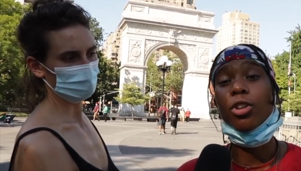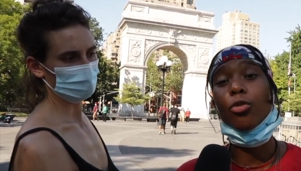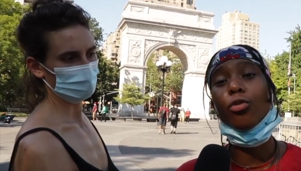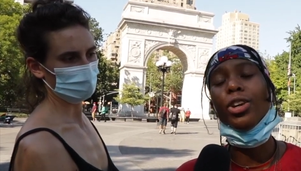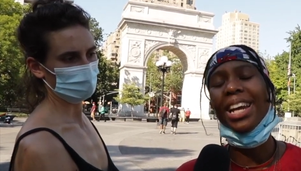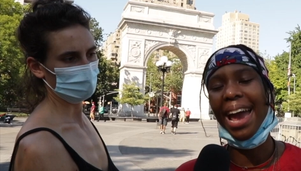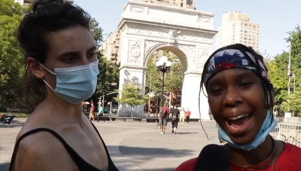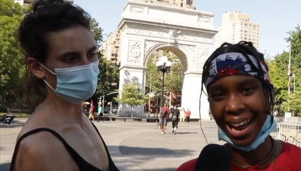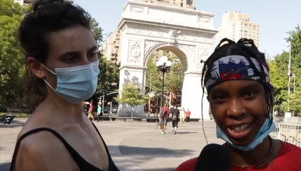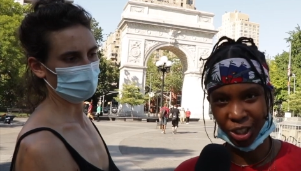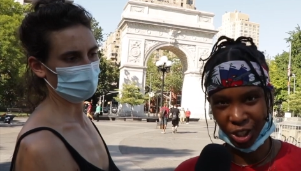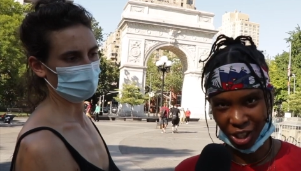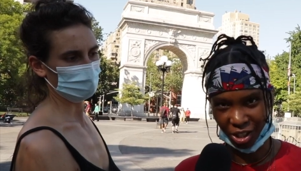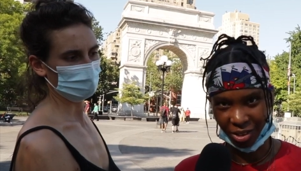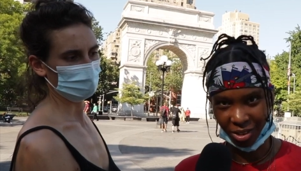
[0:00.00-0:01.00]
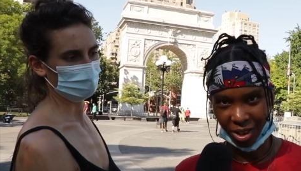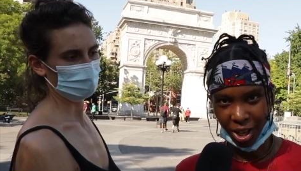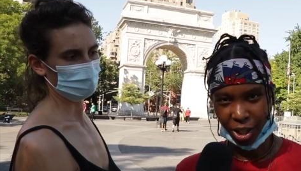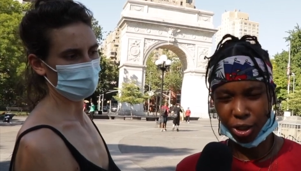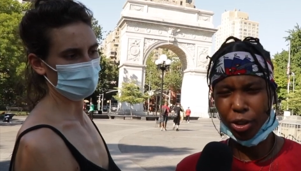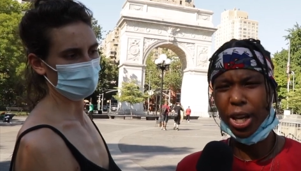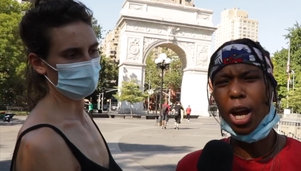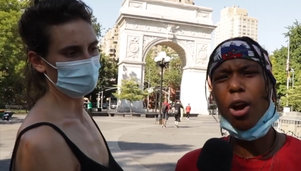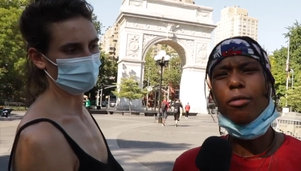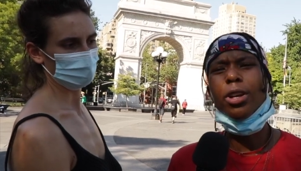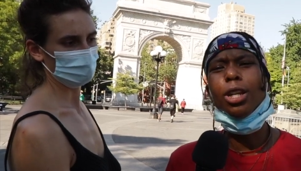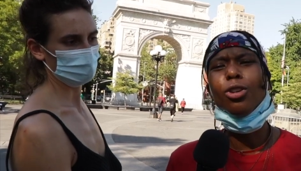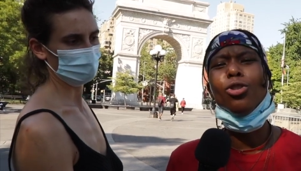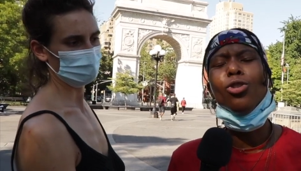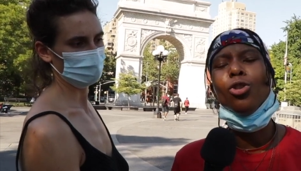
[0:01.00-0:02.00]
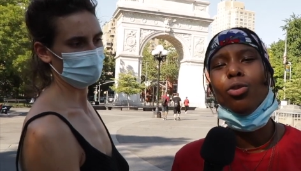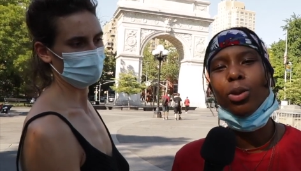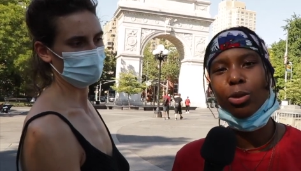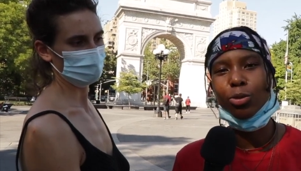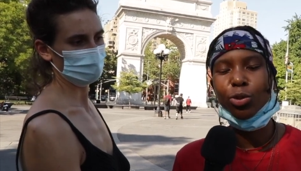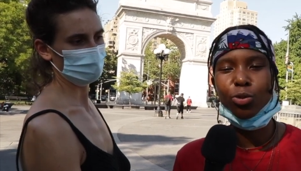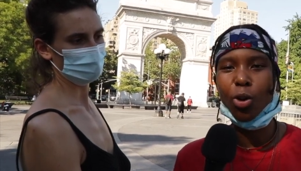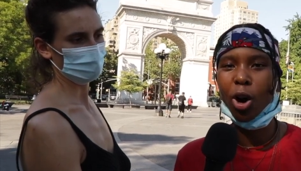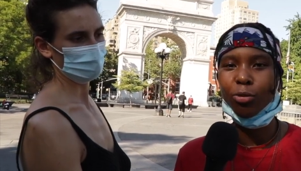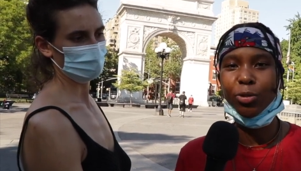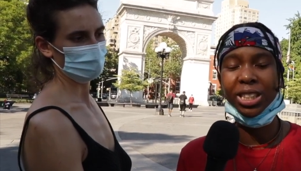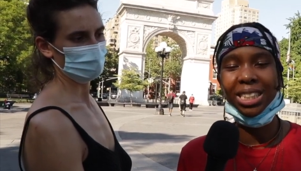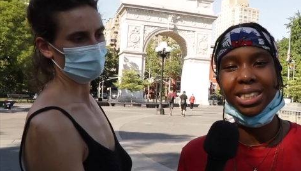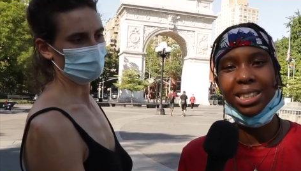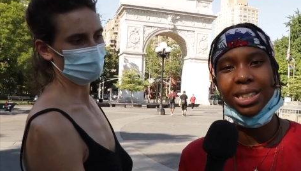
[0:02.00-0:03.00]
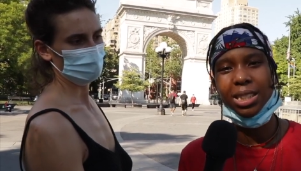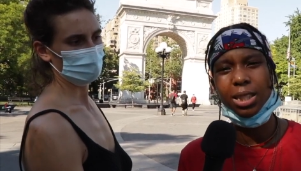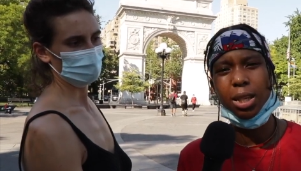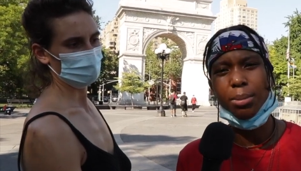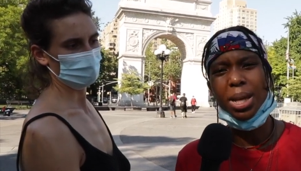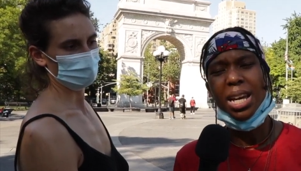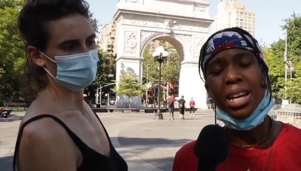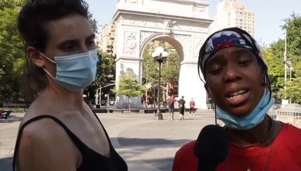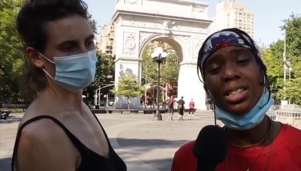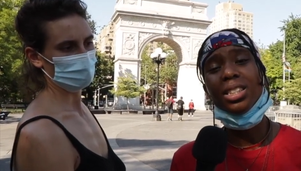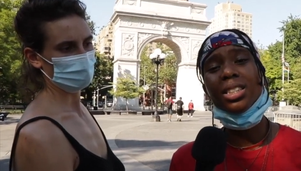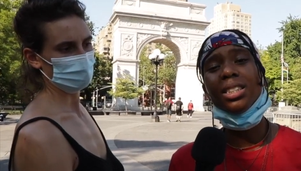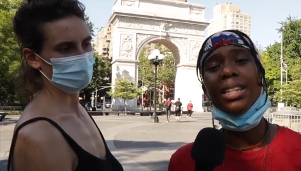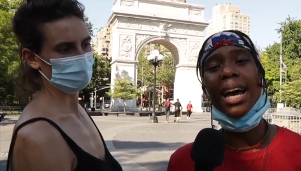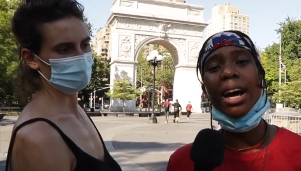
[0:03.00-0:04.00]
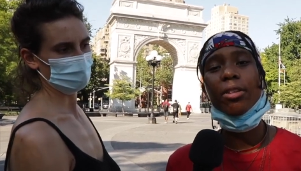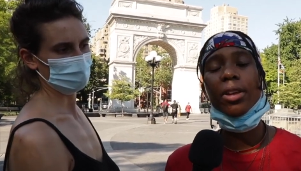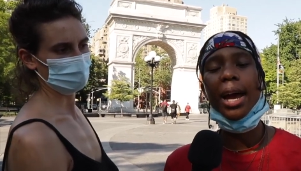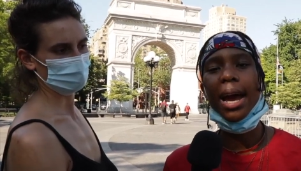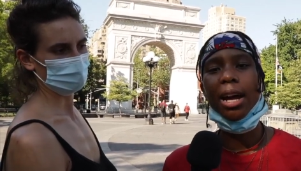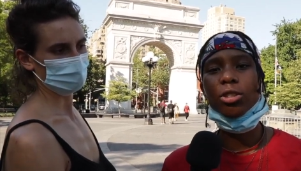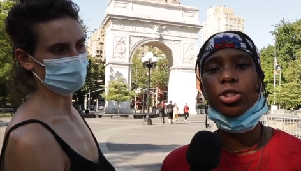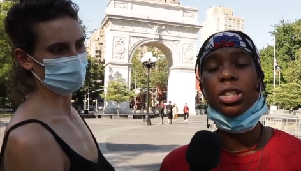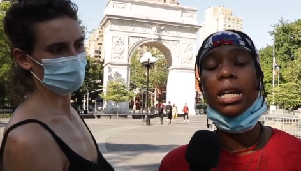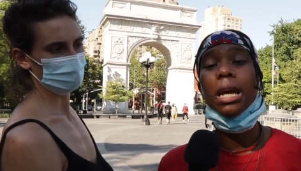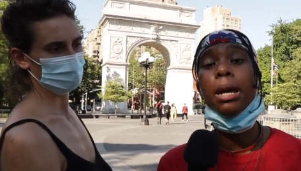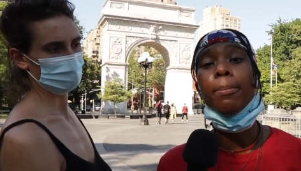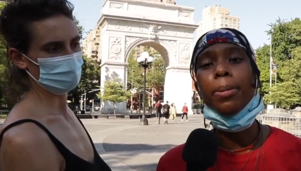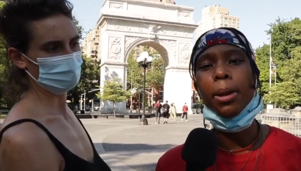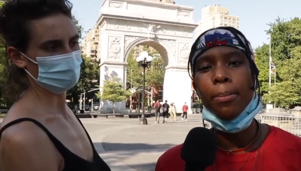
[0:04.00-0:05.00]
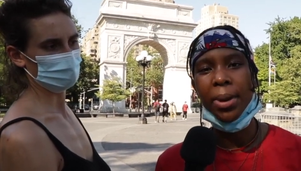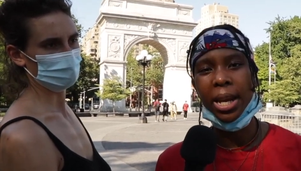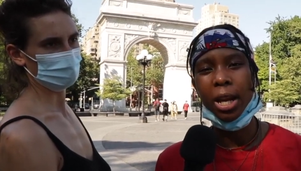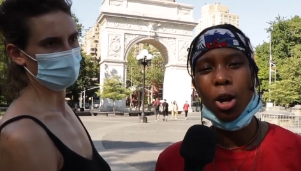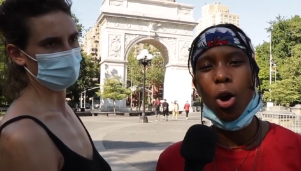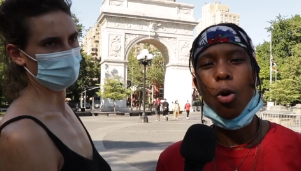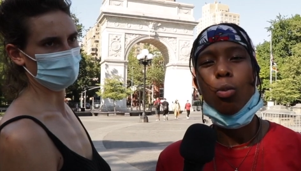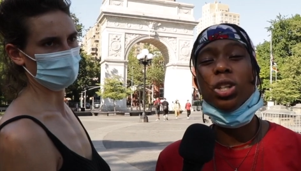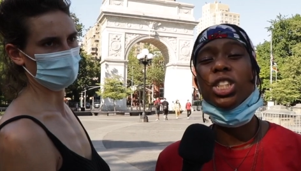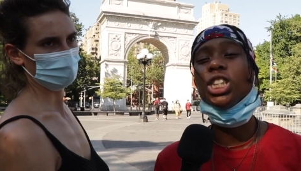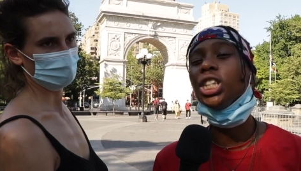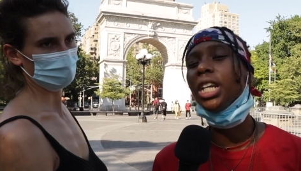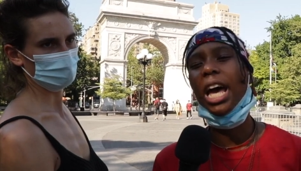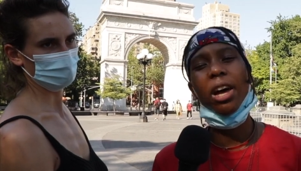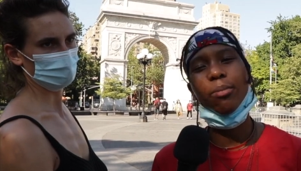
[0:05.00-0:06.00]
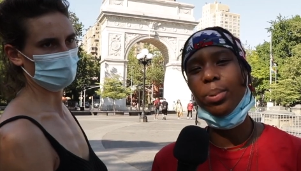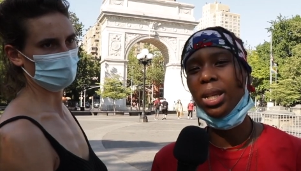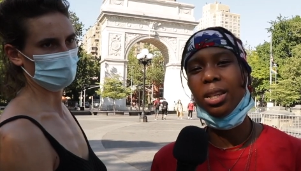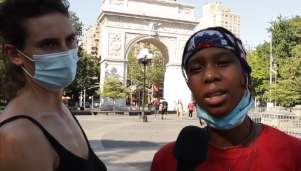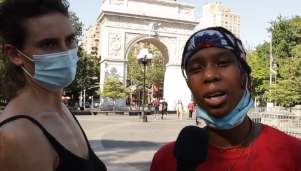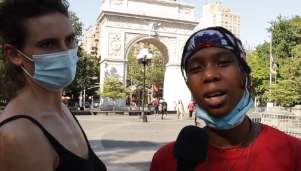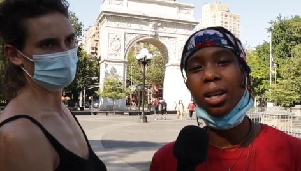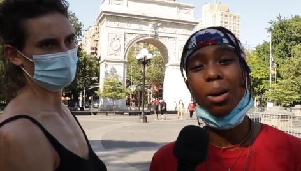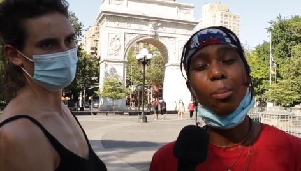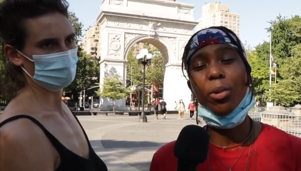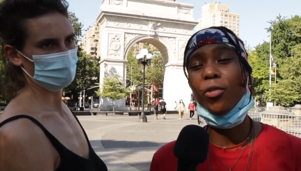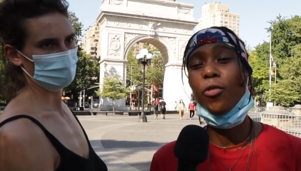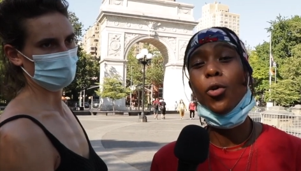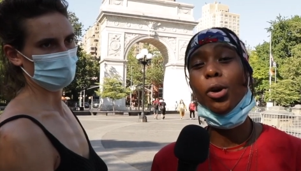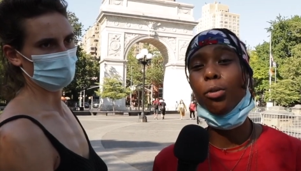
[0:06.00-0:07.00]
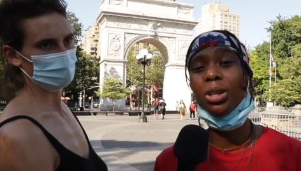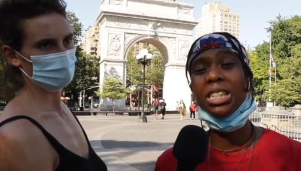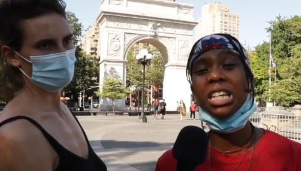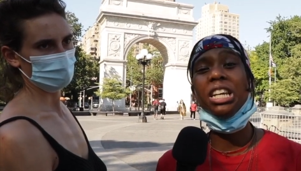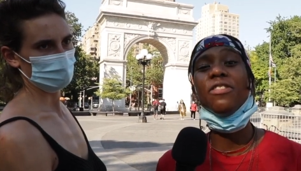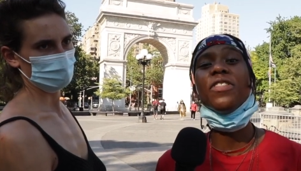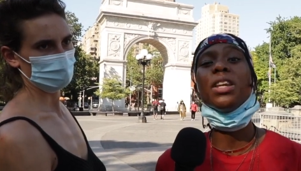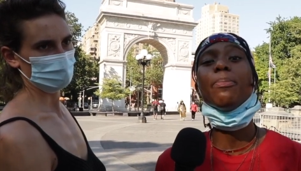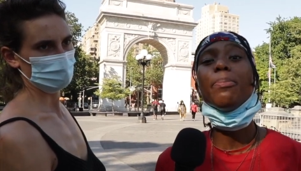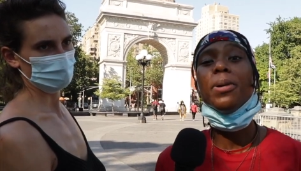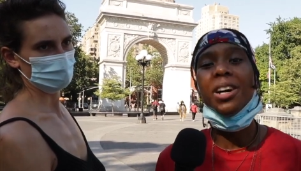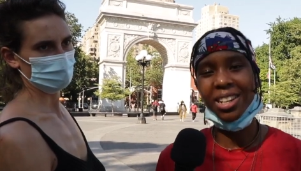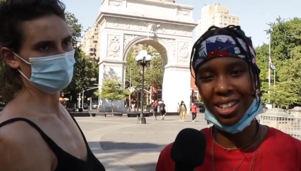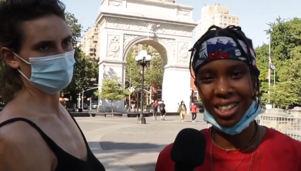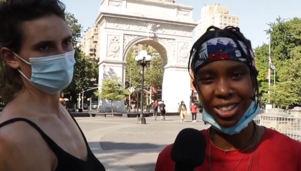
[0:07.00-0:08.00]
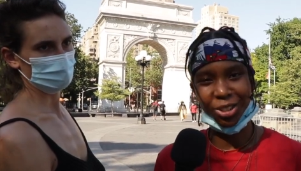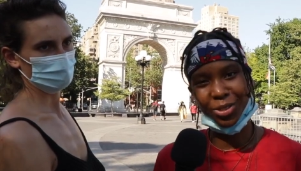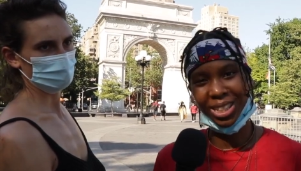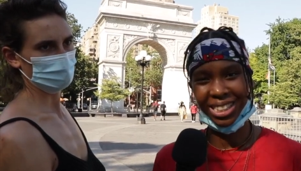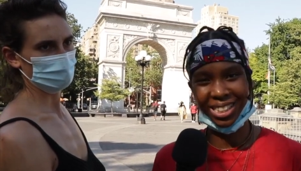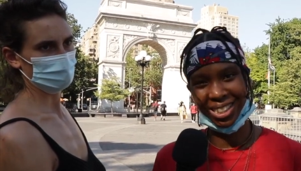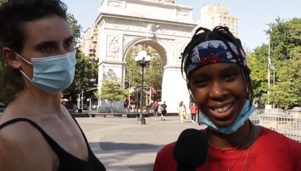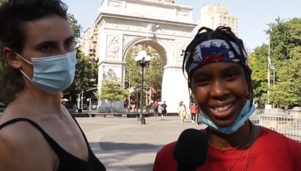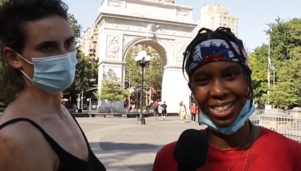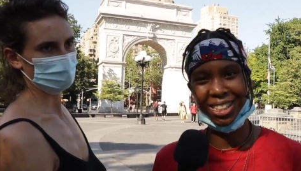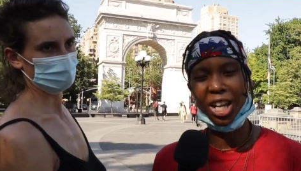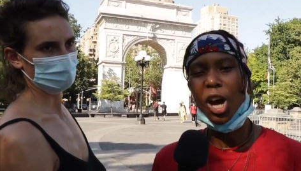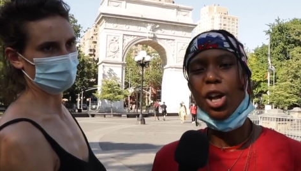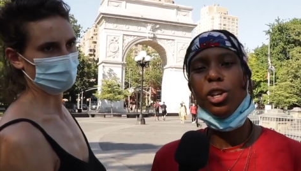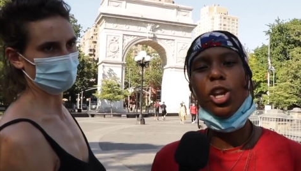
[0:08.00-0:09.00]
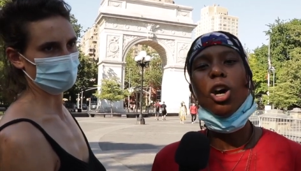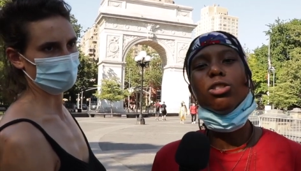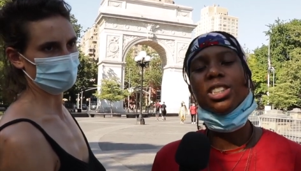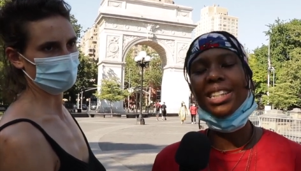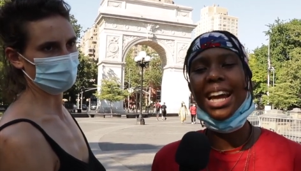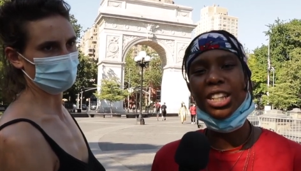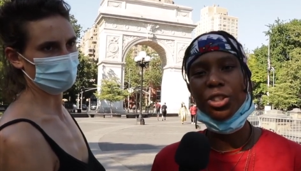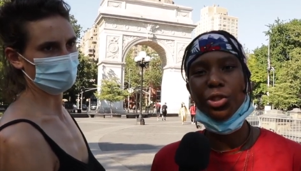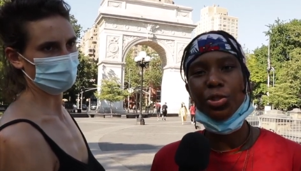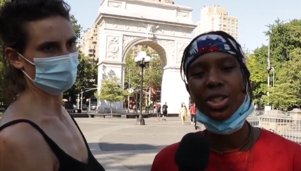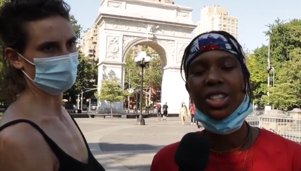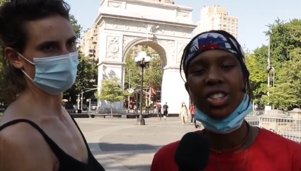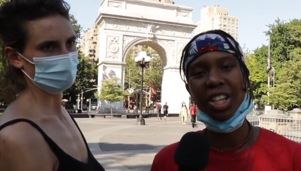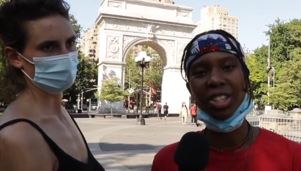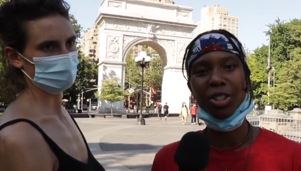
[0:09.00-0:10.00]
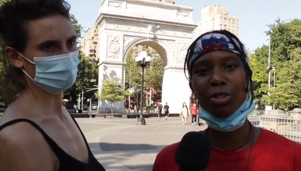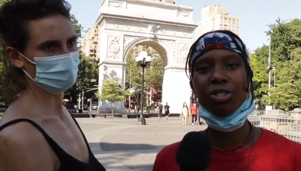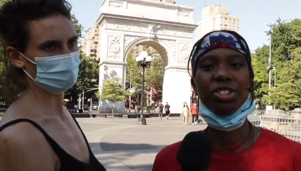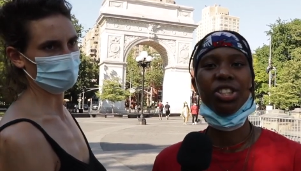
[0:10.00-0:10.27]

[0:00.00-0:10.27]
Speaker 1: the reaction. So they already knew what was wrong with the system. It's just now they're actually implementing what should have been done before it was even put into existence. No statues such as those